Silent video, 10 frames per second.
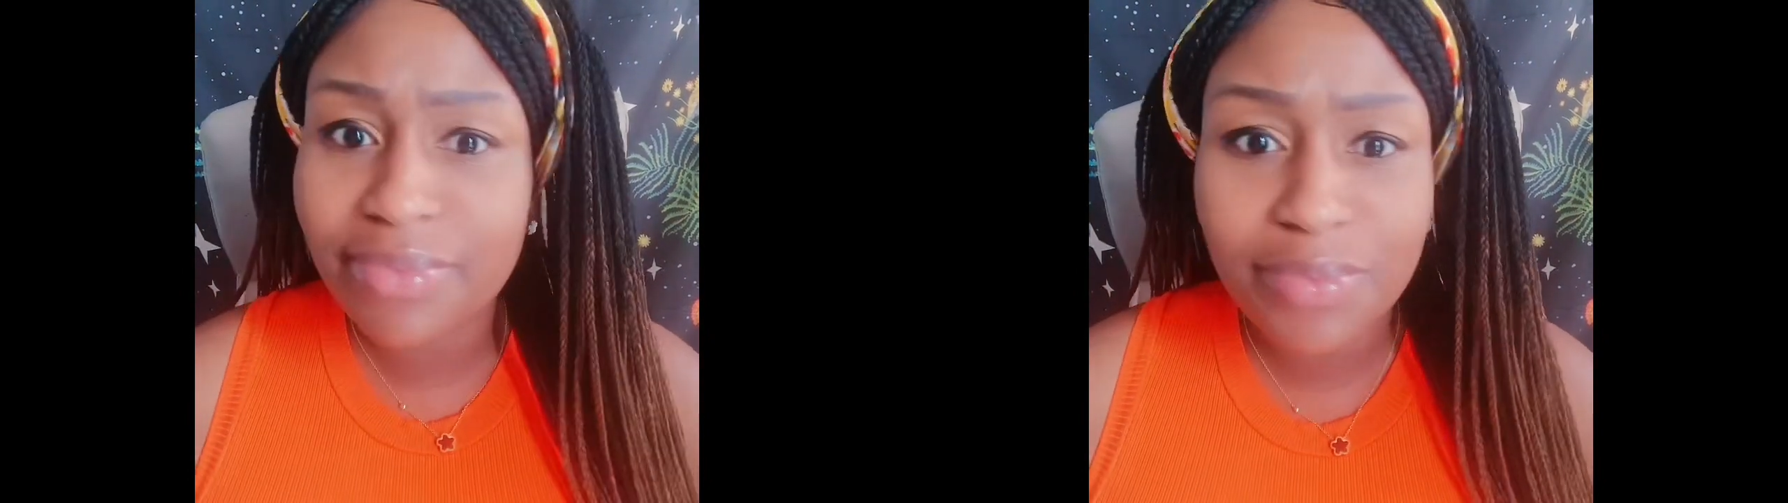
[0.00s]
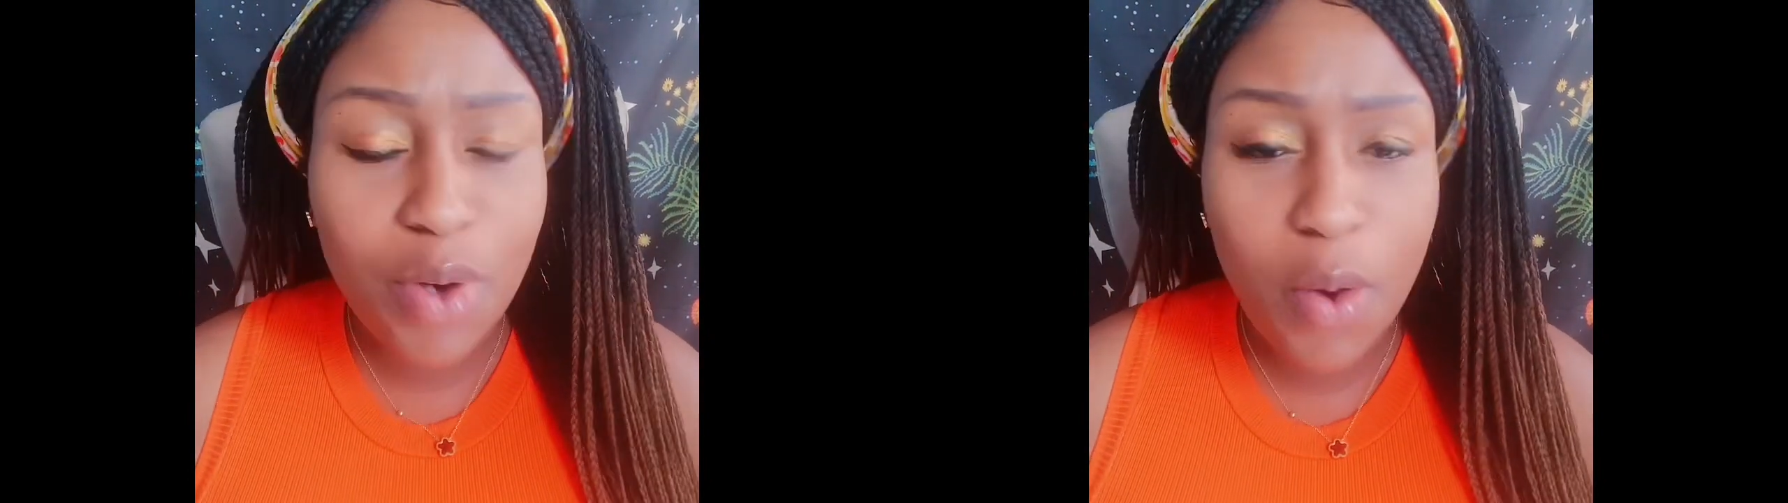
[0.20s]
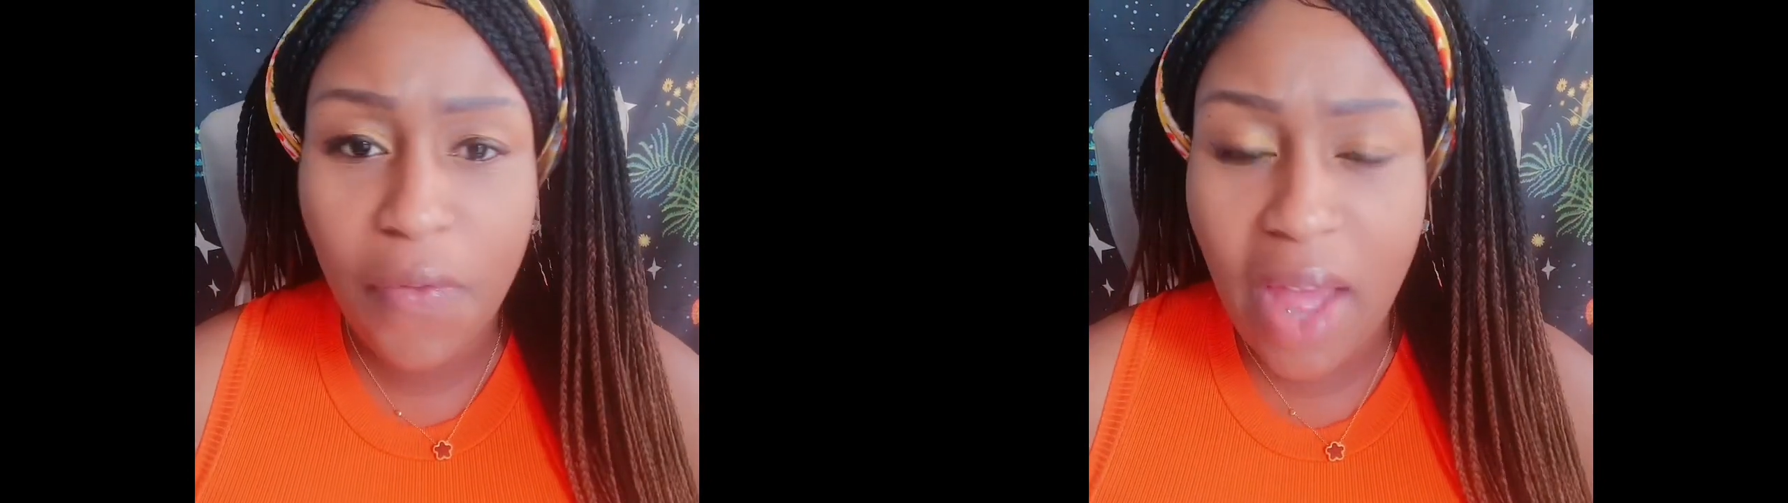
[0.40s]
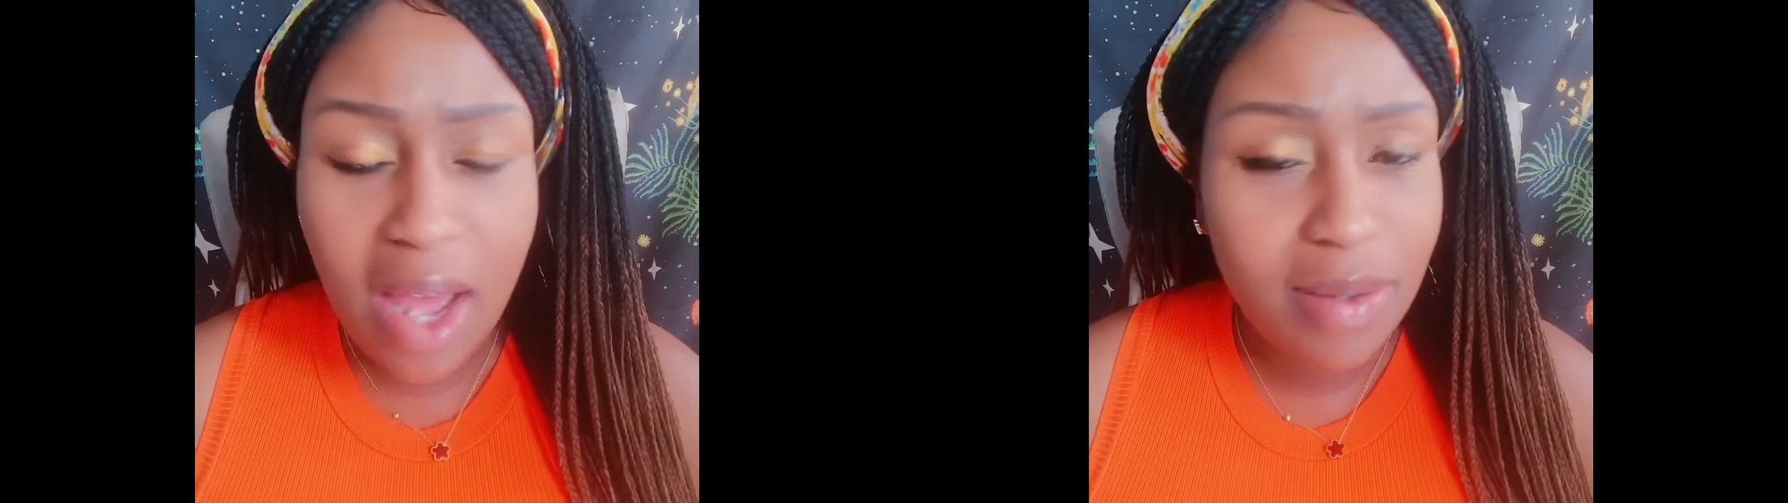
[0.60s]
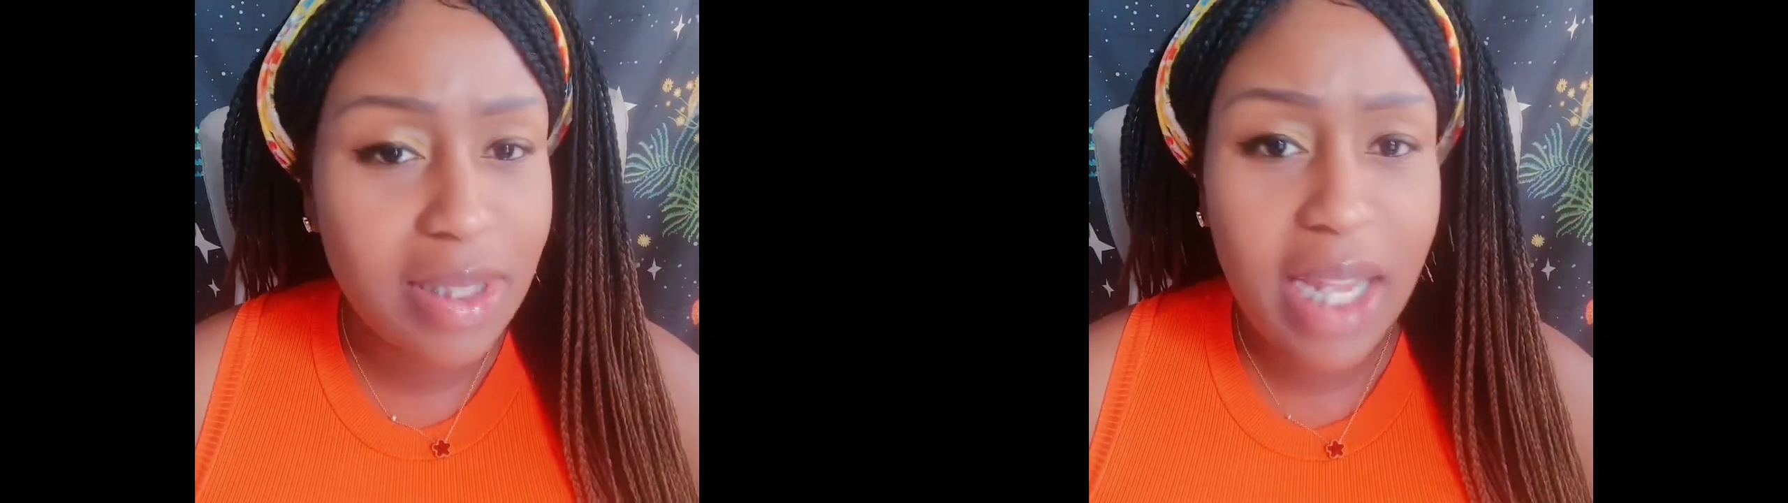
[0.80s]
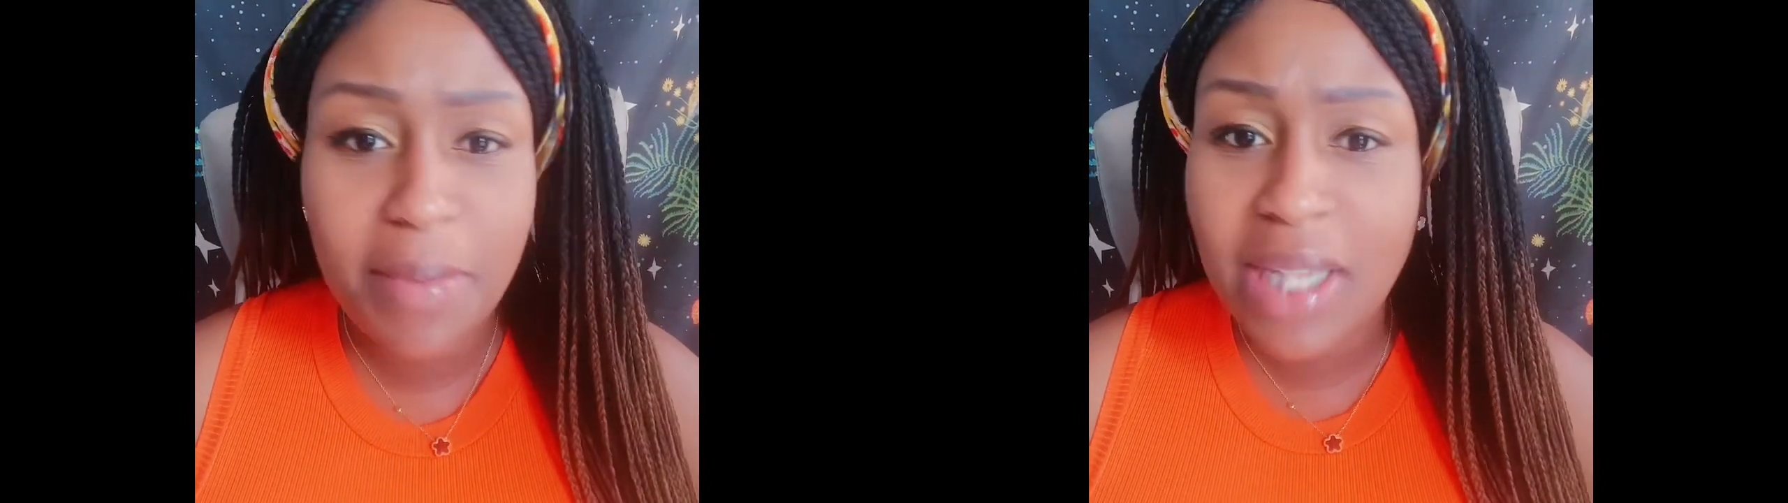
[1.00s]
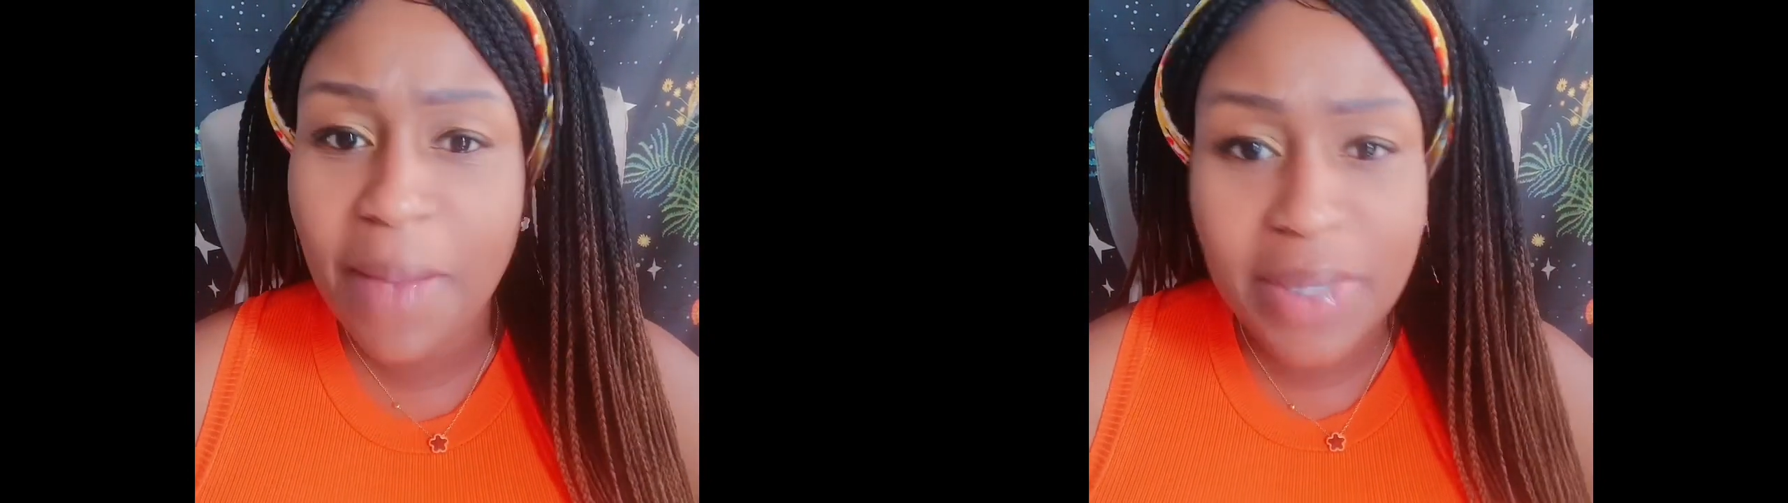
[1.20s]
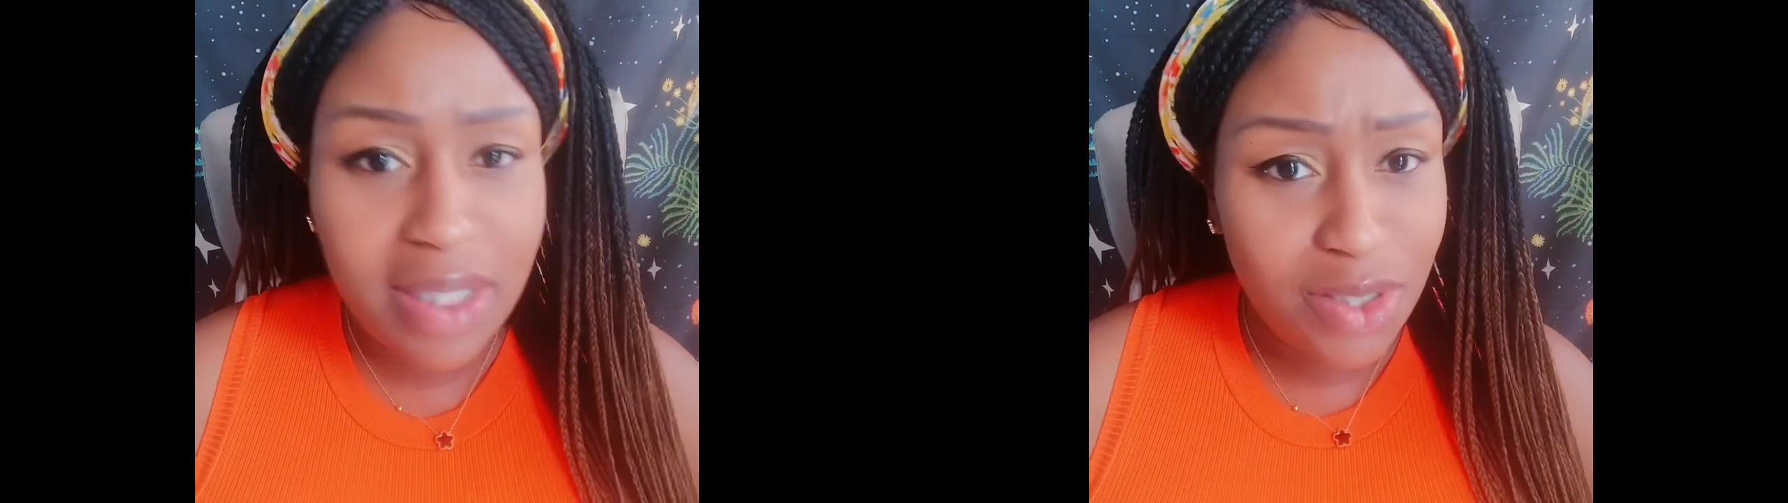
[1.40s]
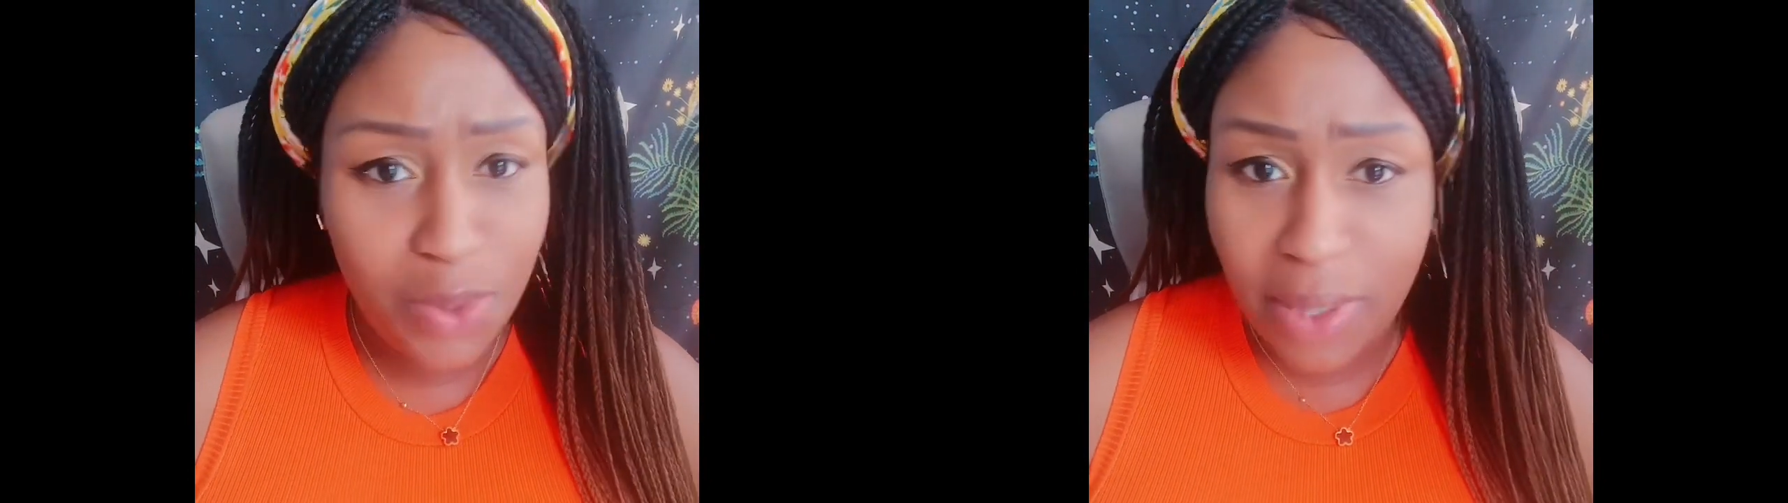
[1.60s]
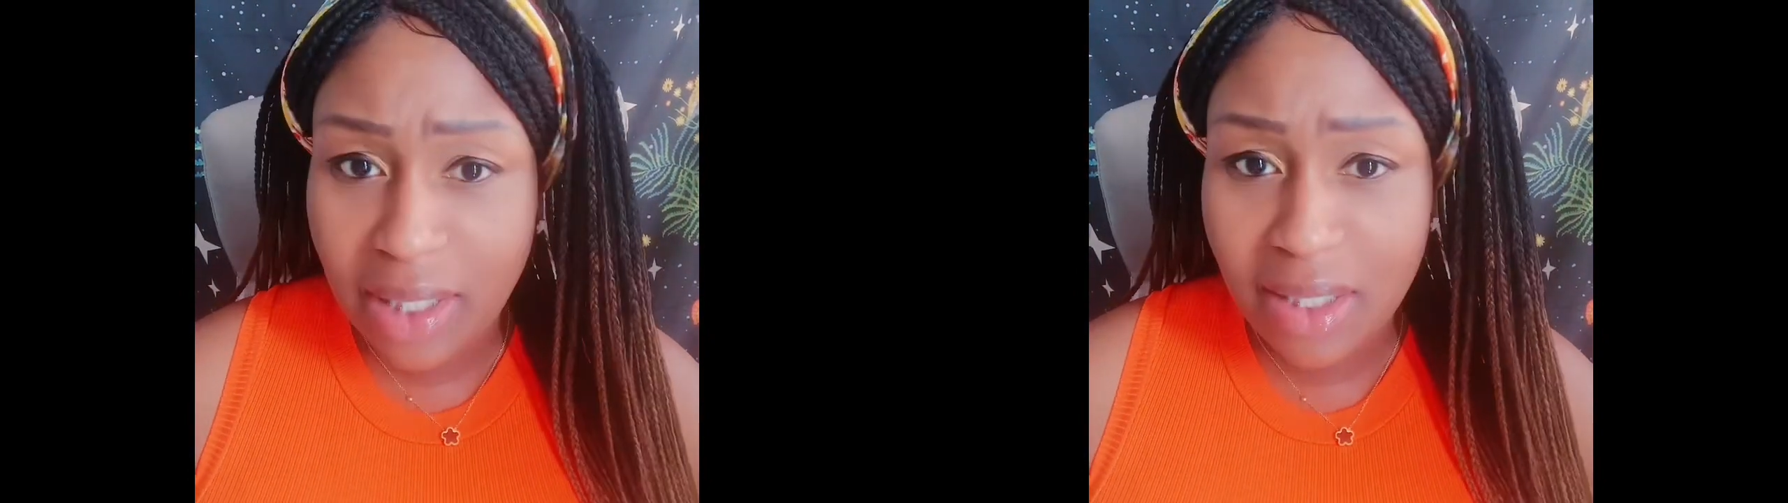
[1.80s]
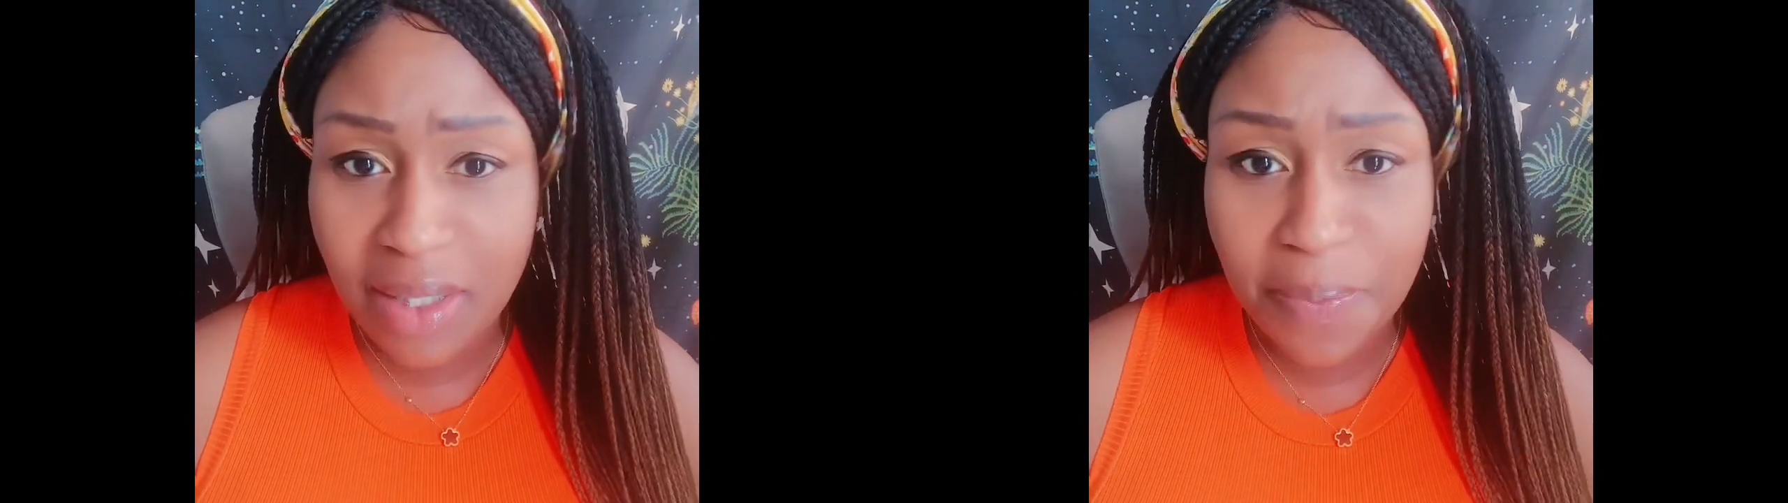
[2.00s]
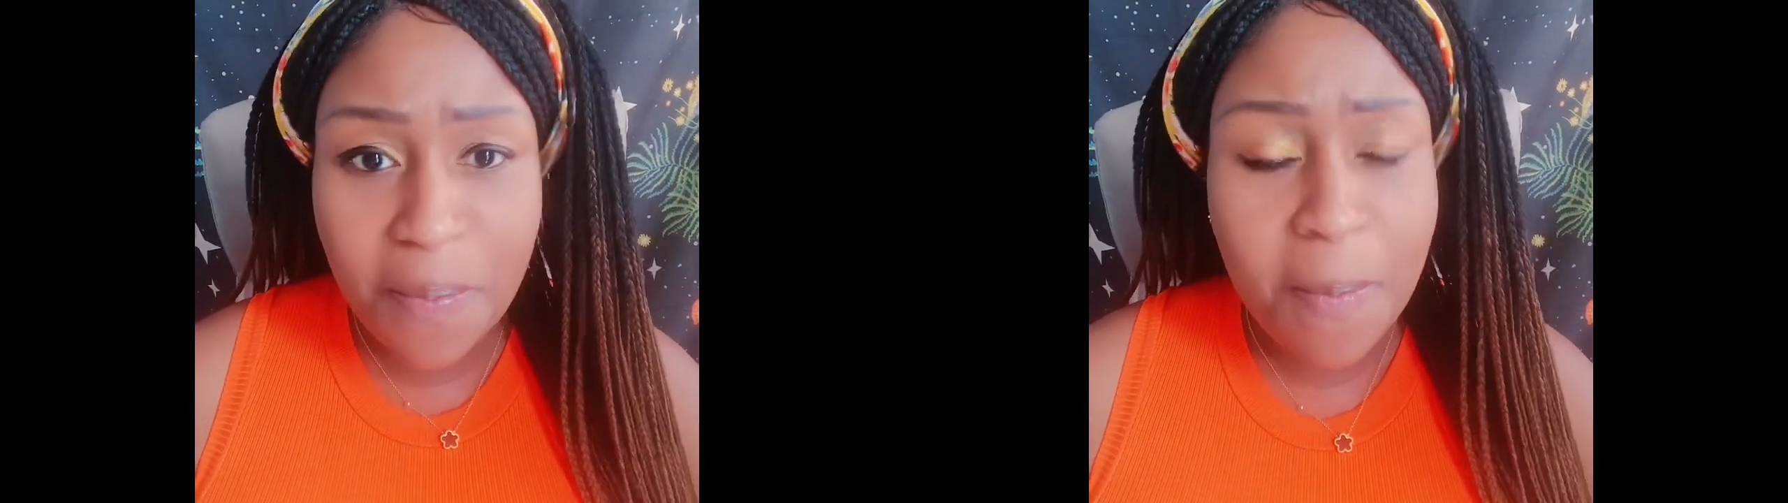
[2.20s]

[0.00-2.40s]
profile, same type of situation.